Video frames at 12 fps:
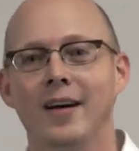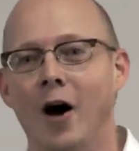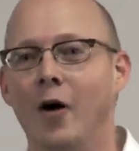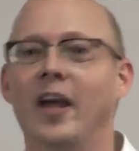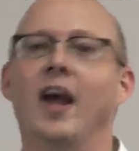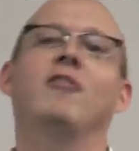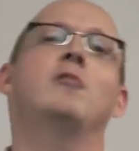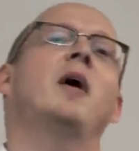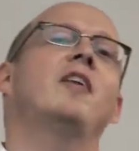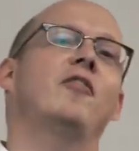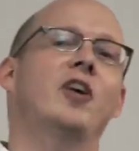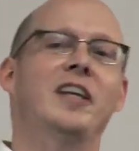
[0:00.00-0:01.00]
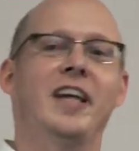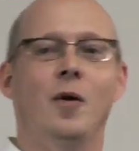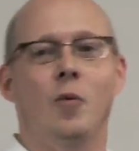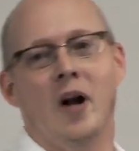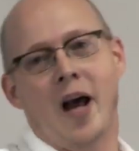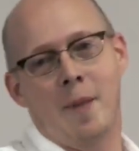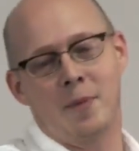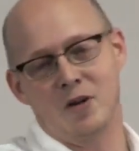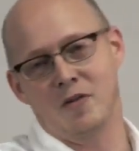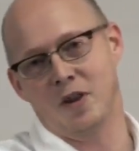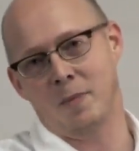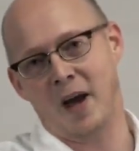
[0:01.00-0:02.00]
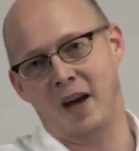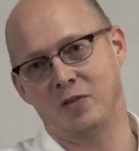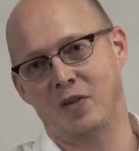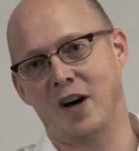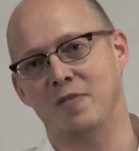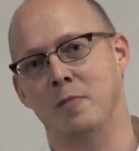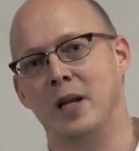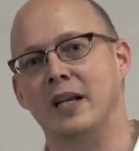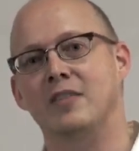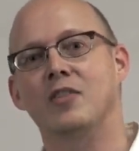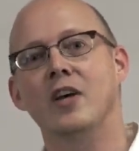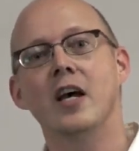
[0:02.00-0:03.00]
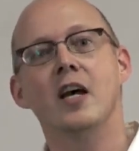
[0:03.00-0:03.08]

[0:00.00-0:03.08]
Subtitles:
Okay, everybody forget what happened over the past 5 minutes.